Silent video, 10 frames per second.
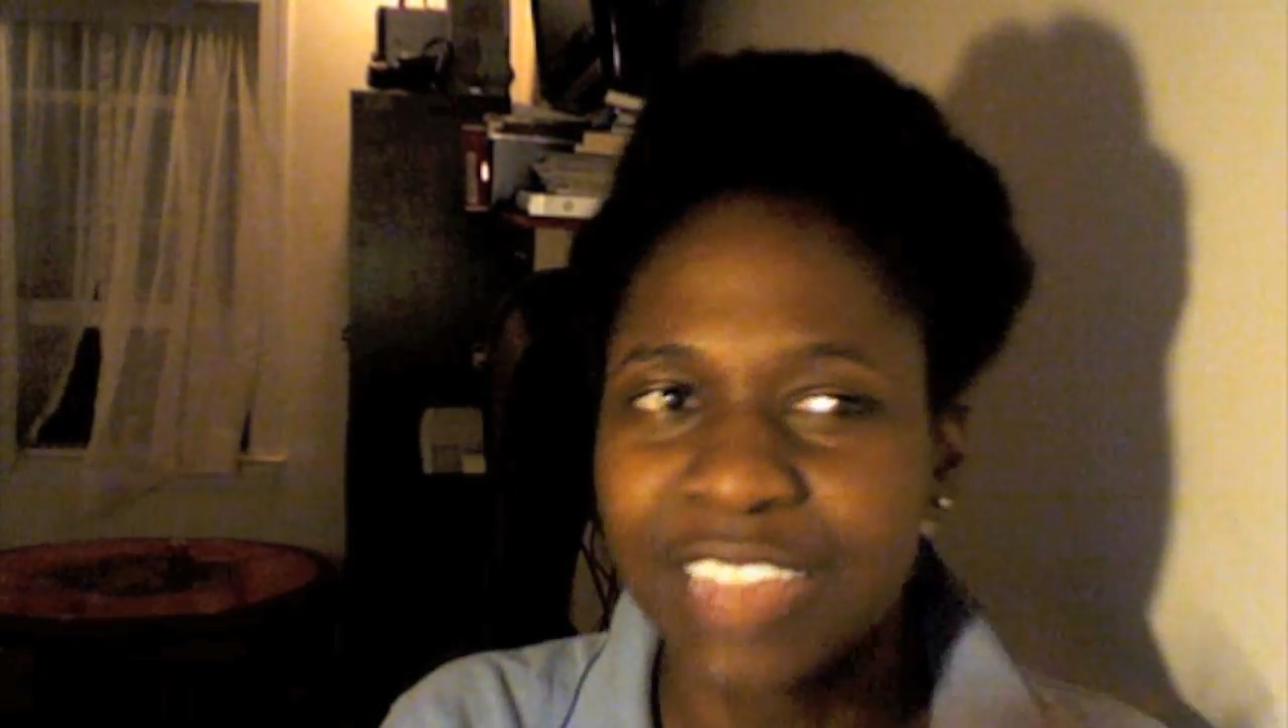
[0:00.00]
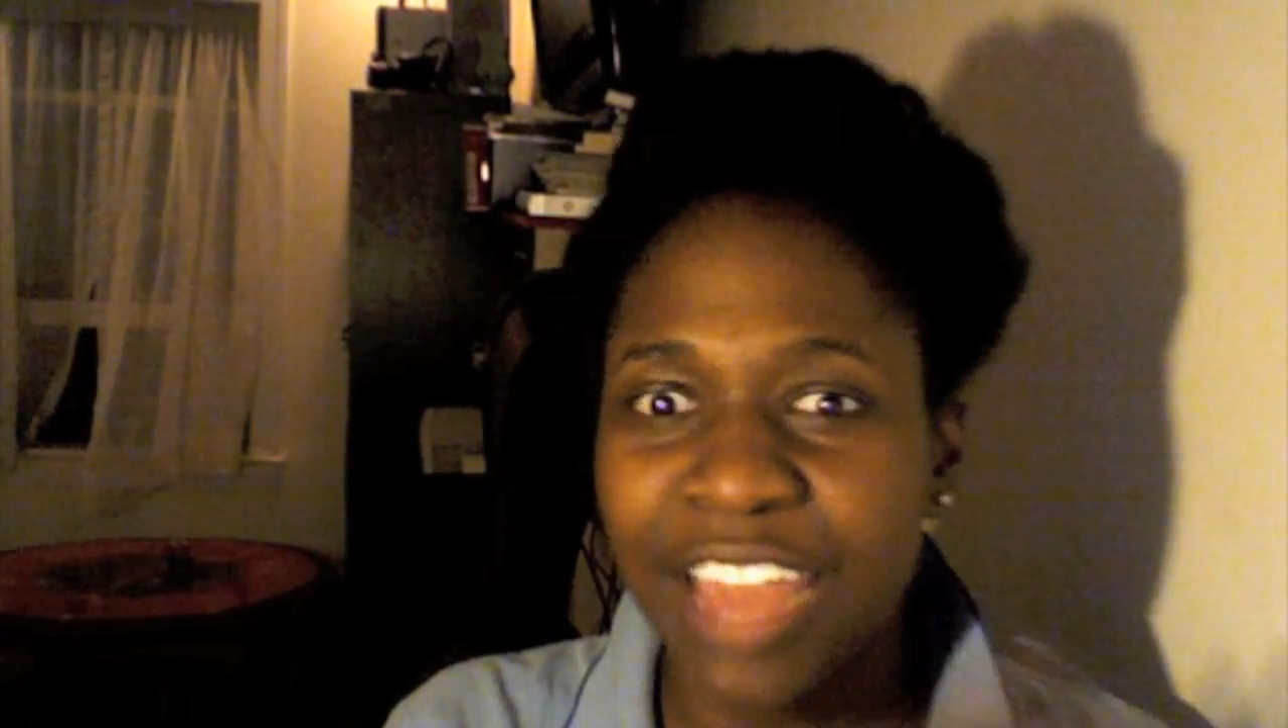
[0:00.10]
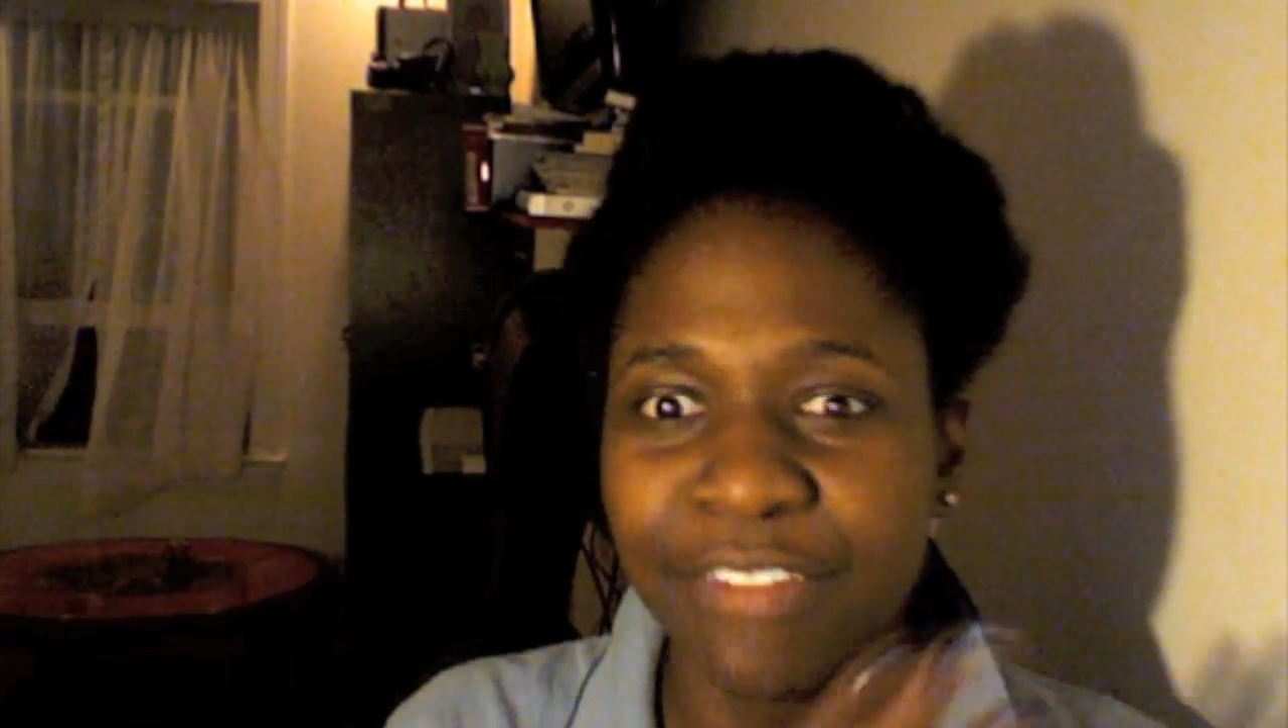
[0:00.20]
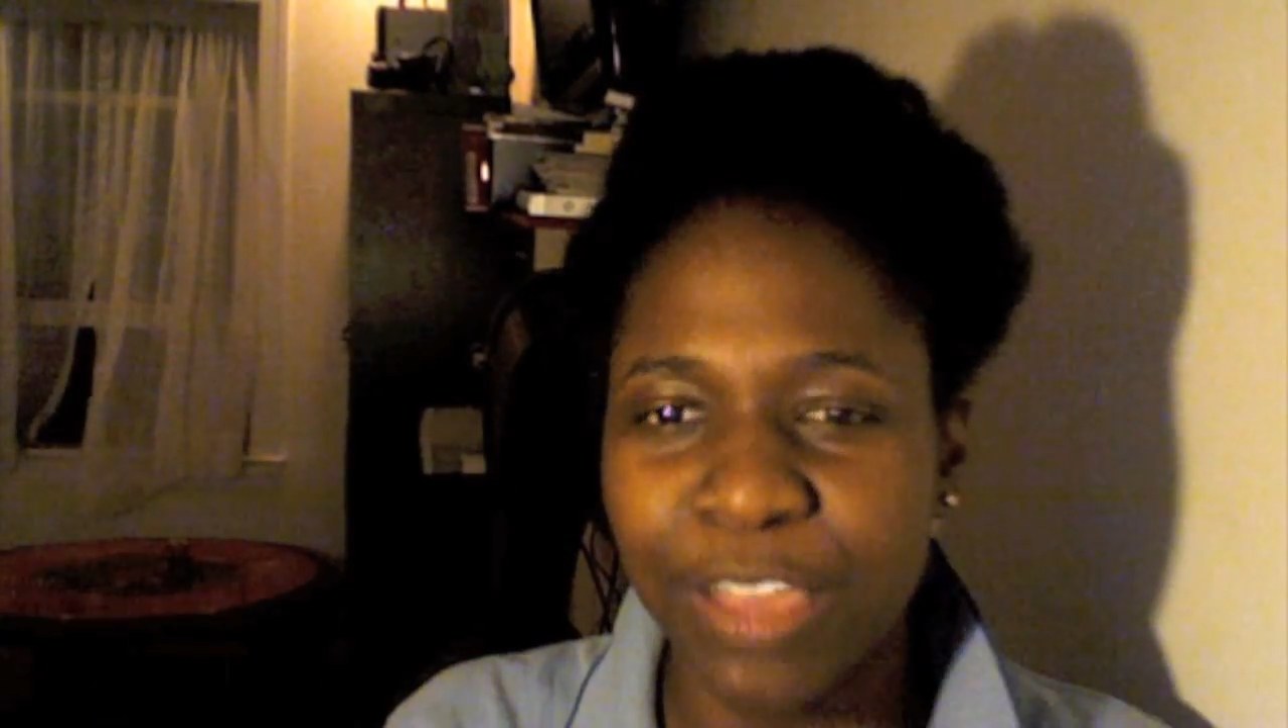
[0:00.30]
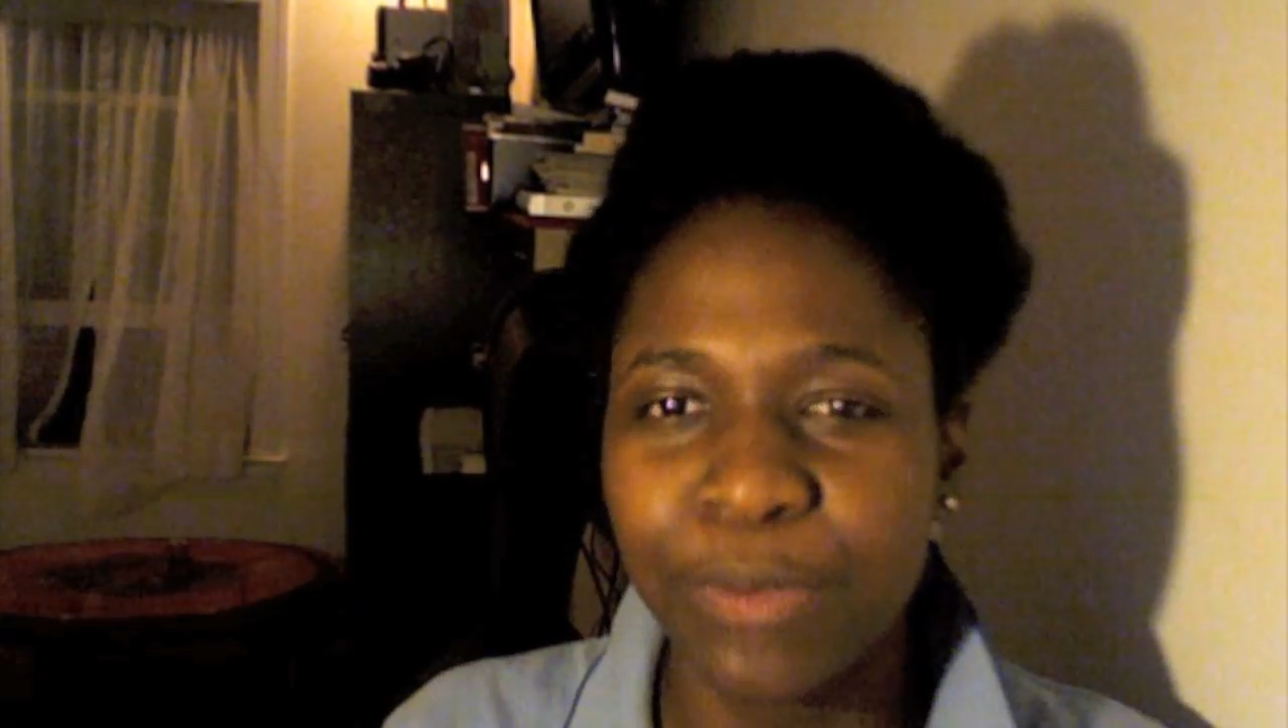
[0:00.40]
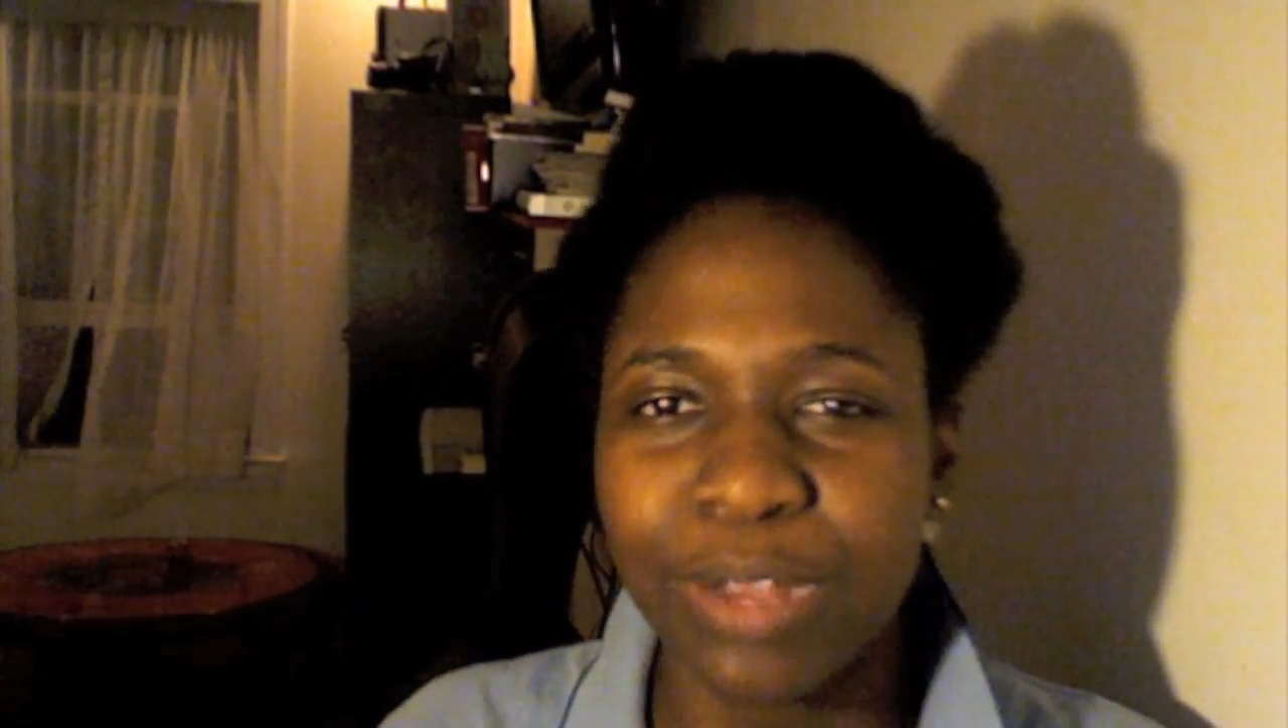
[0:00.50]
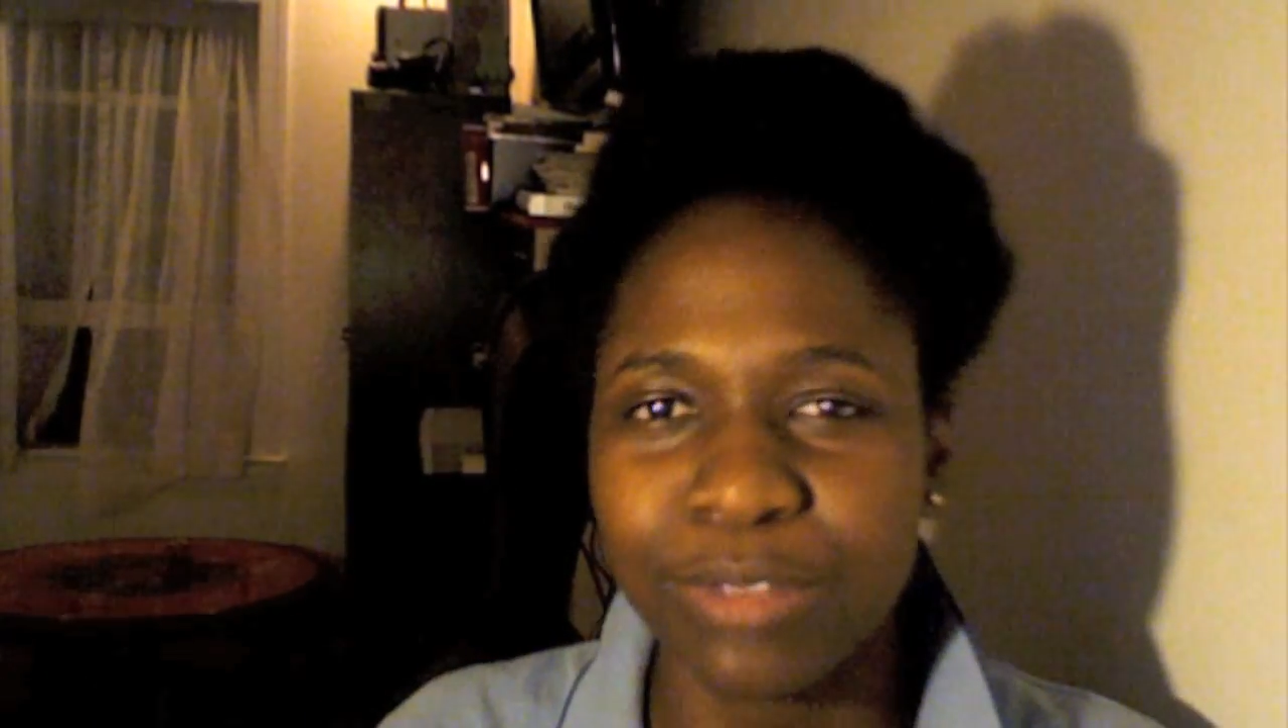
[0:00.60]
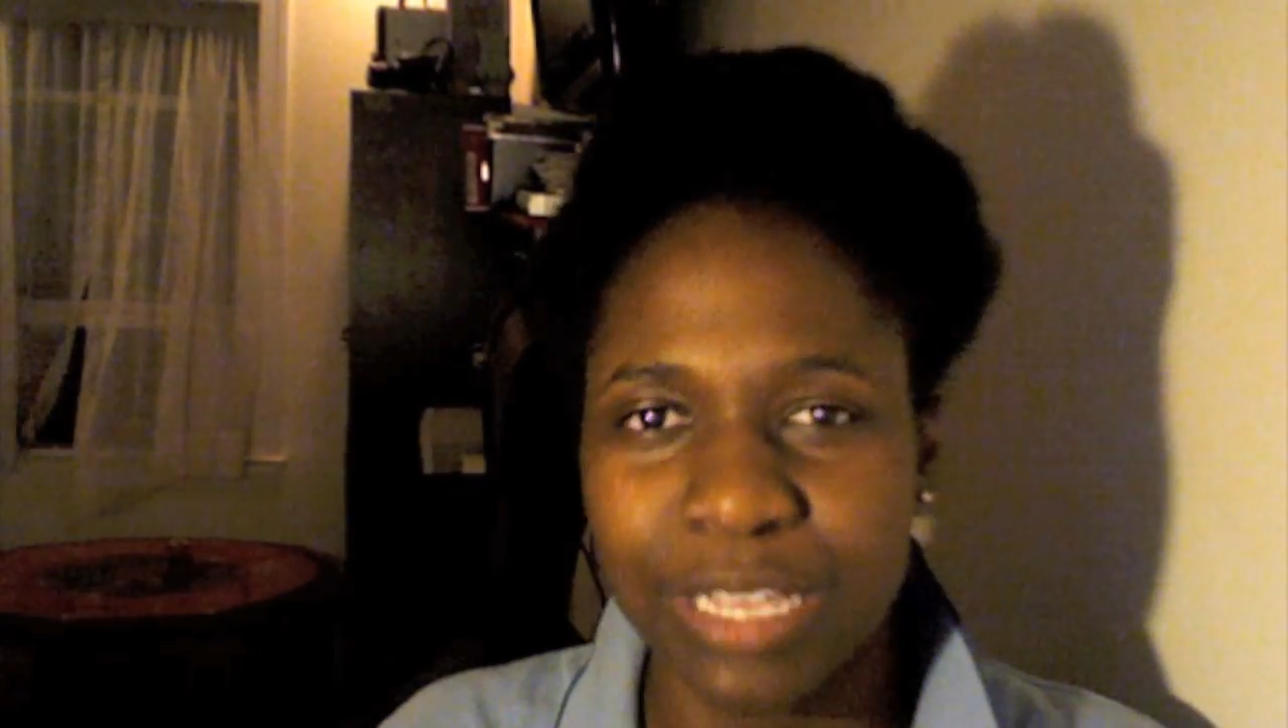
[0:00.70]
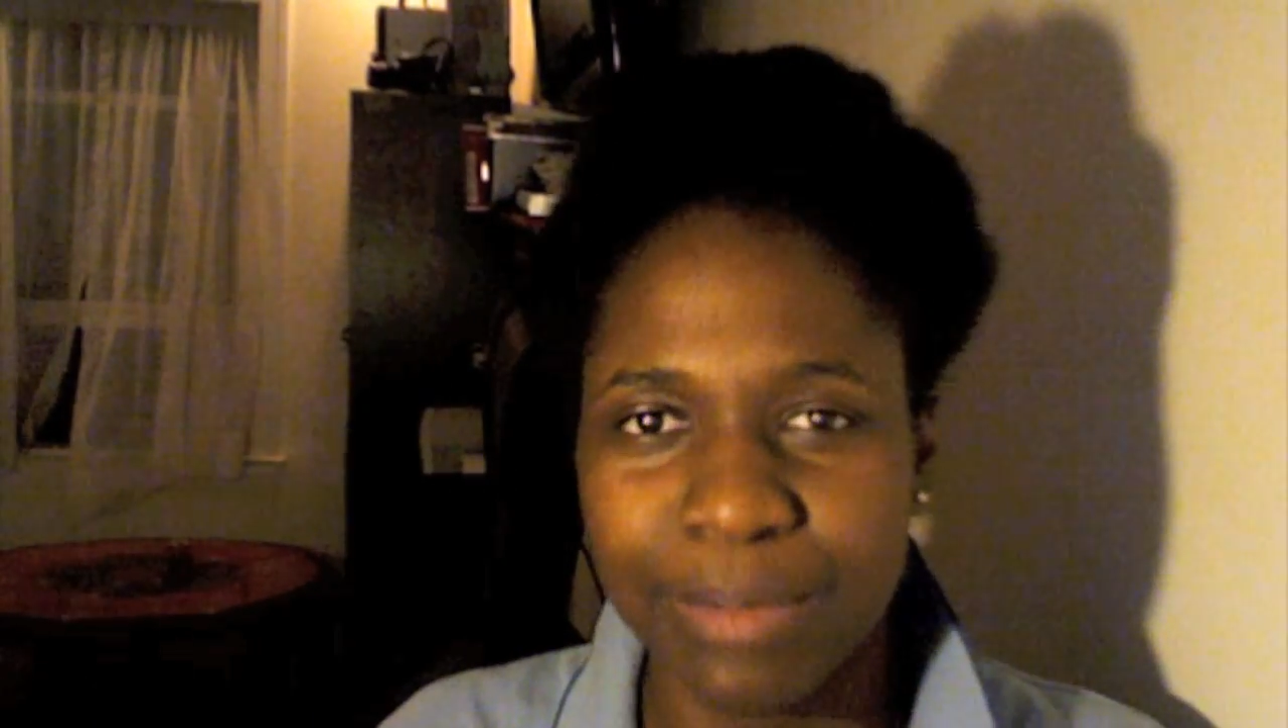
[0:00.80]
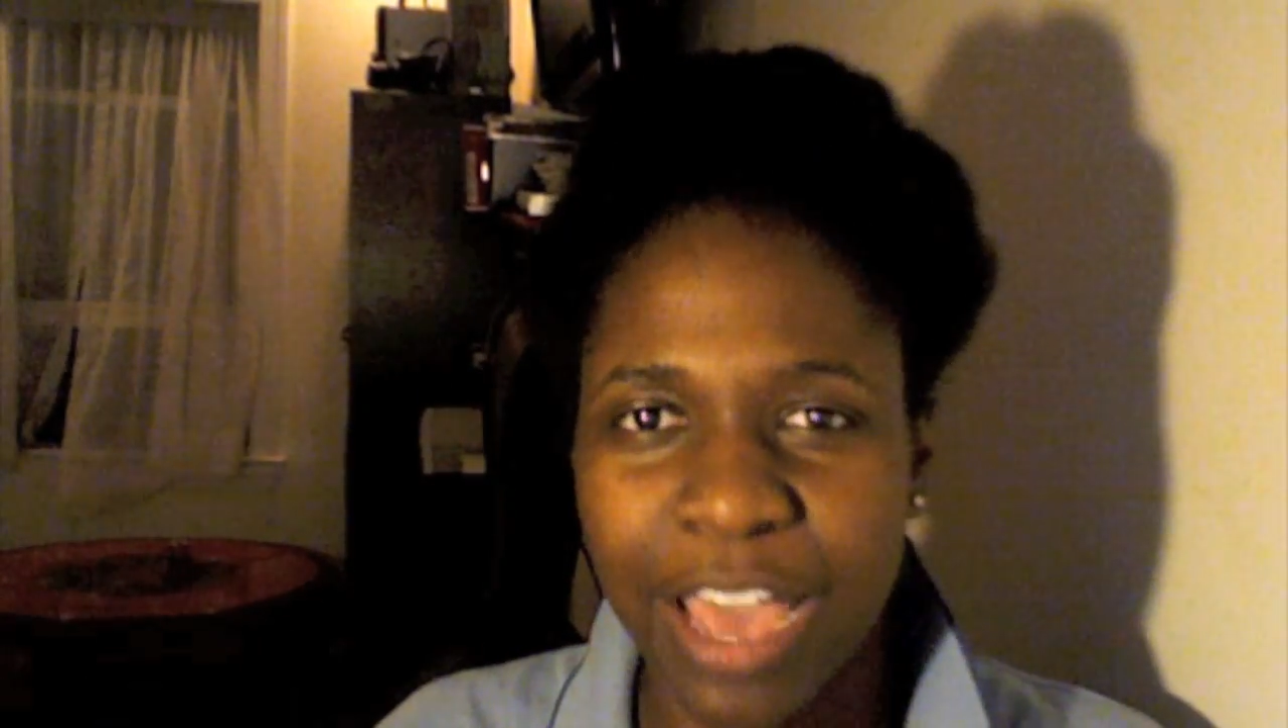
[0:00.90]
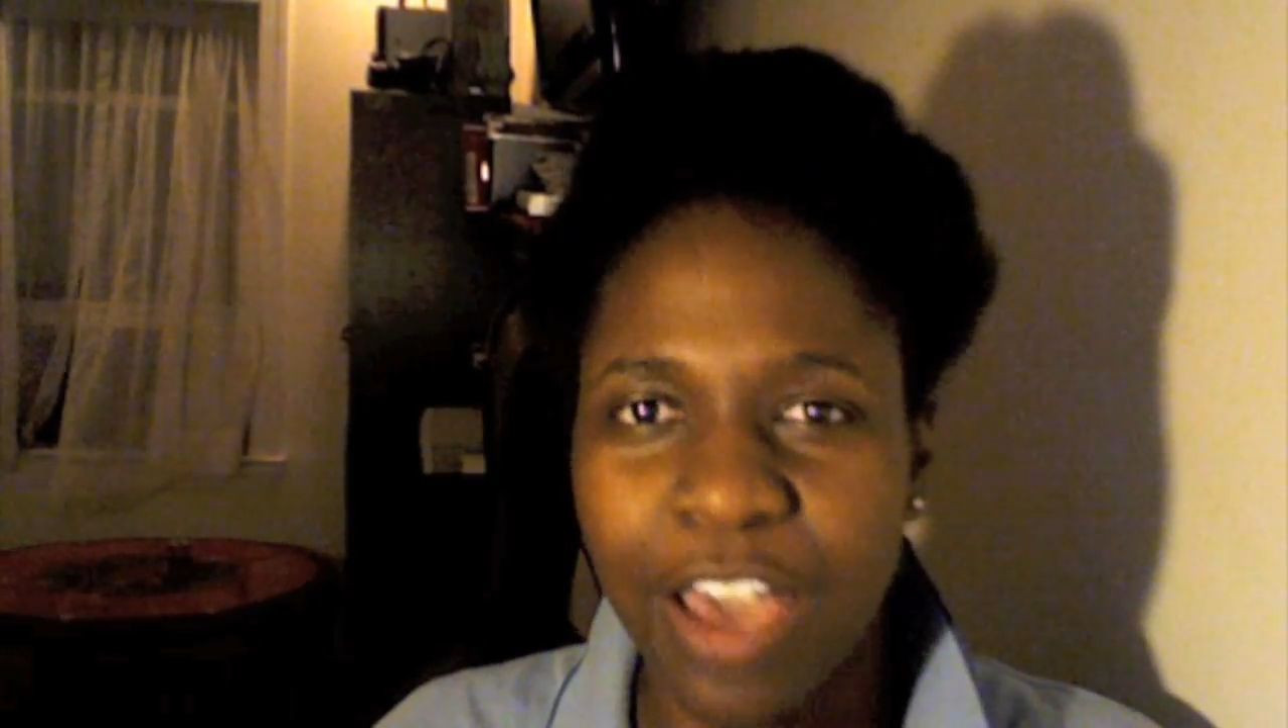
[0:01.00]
kind of like what I was saying in my